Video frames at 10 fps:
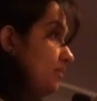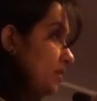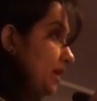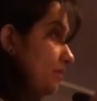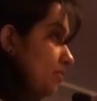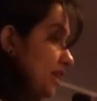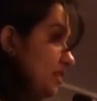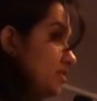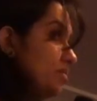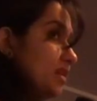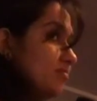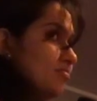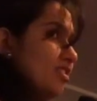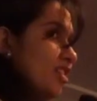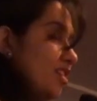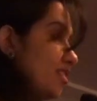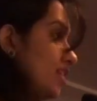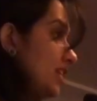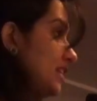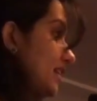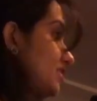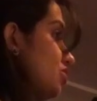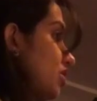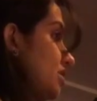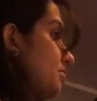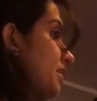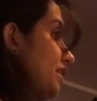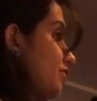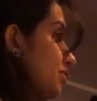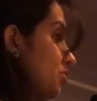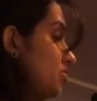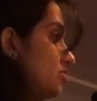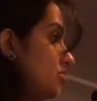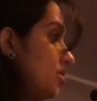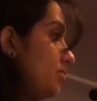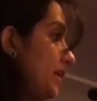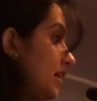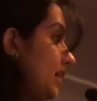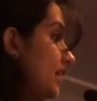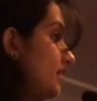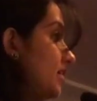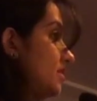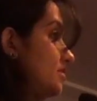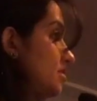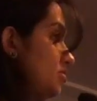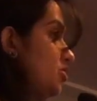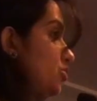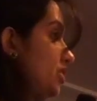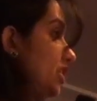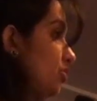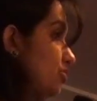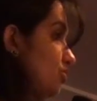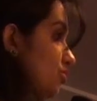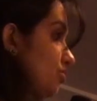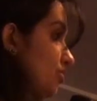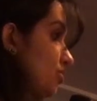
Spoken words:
API price. But really that is not in the benefit, because you are paying a higher customs duty also.